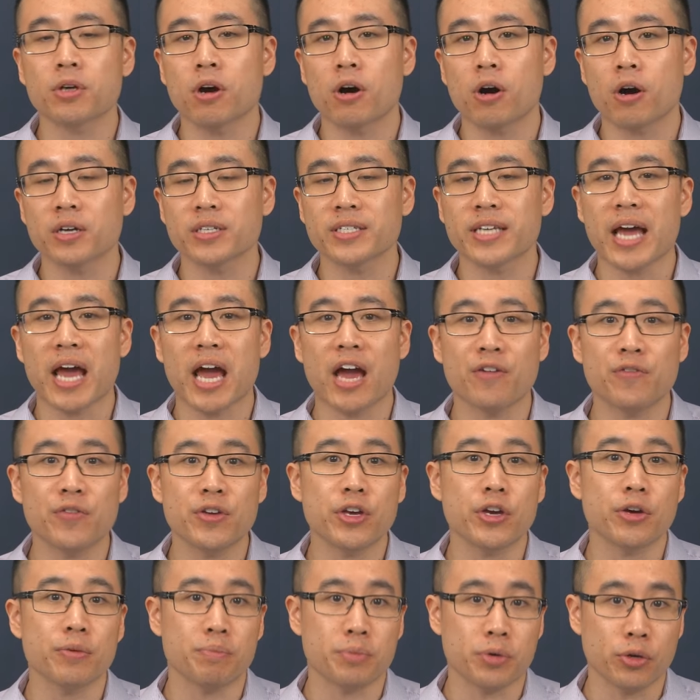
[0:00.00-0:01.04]
cause
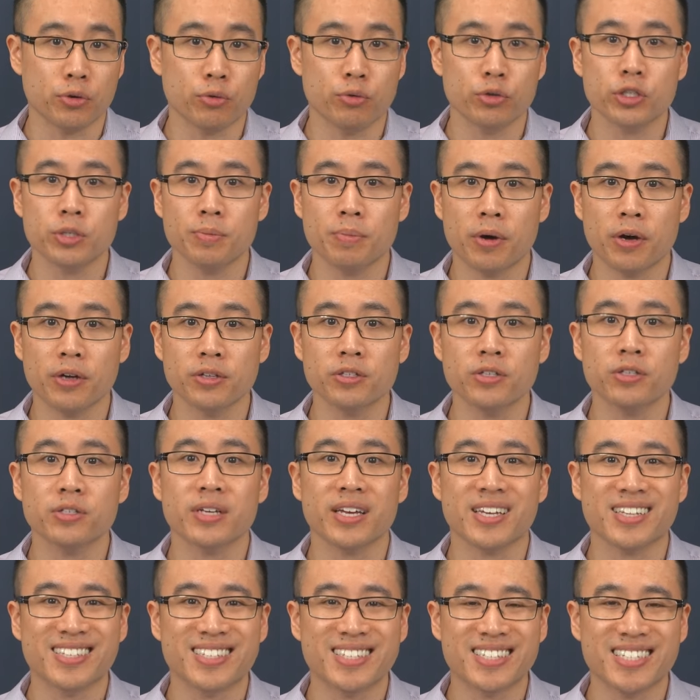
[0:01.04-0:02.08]
heavy immune
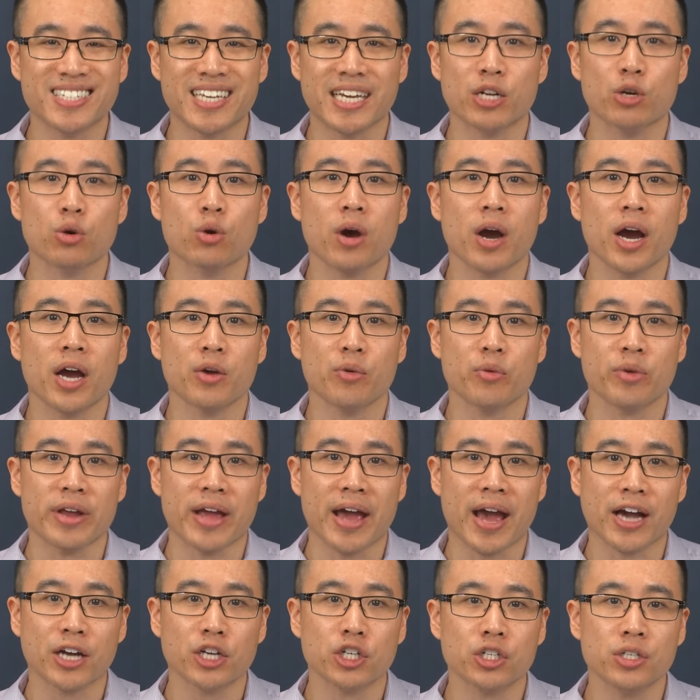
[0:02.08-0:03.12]
responses and cytokine
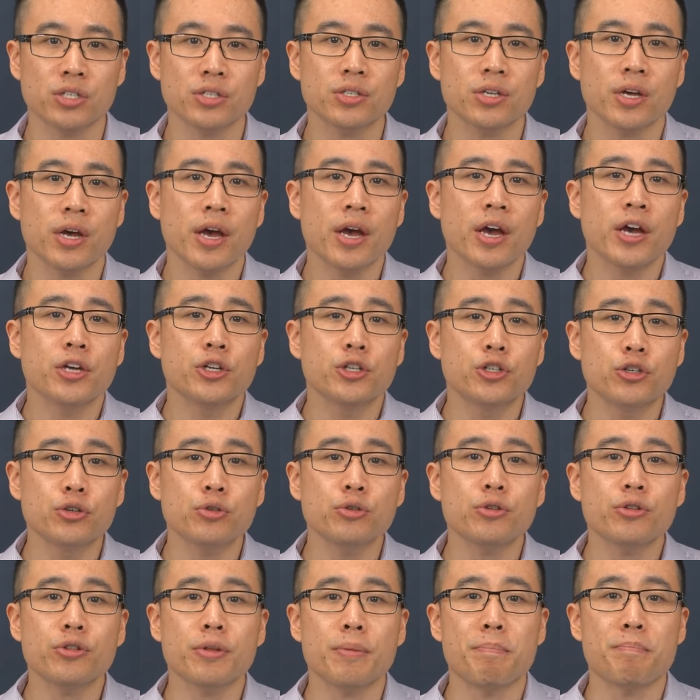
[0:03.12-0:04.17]
reactions due
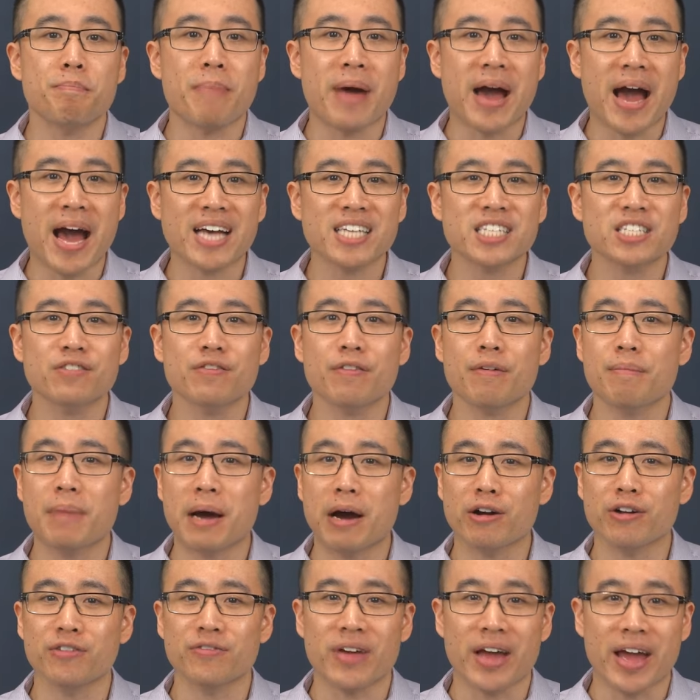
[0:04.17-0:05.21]
to the massive
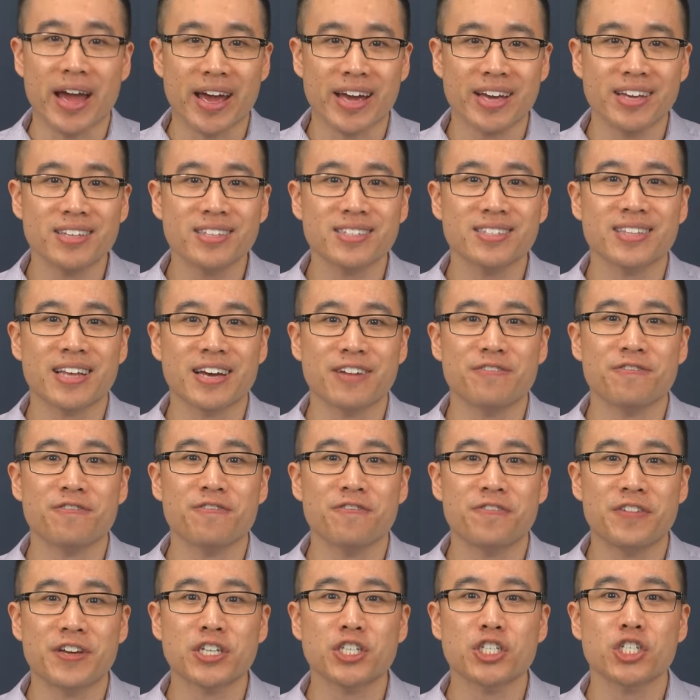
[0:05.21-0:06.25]
amount of eggs that
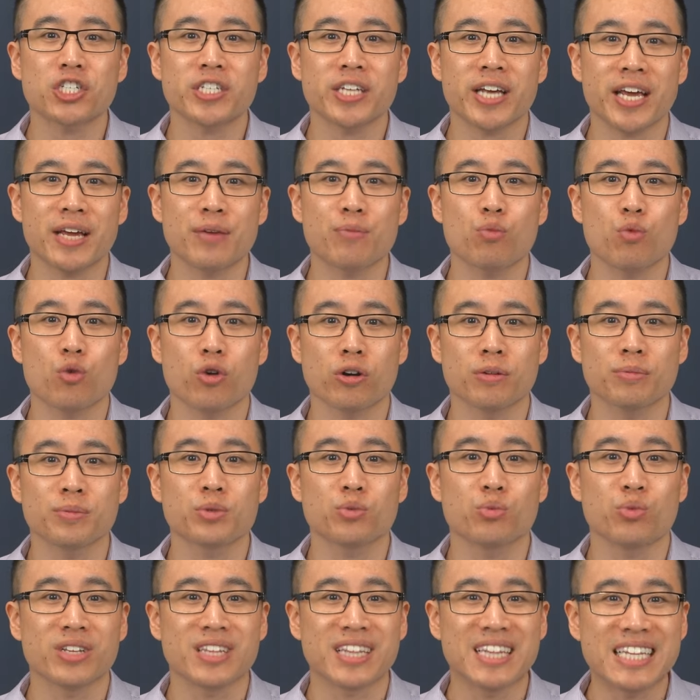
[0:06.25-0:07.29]
fish
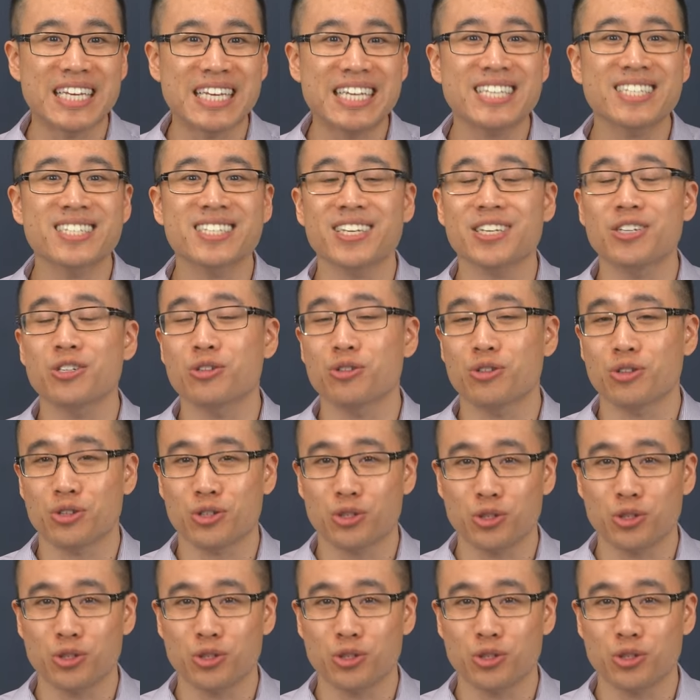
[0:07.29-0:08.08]
tapeworms release into the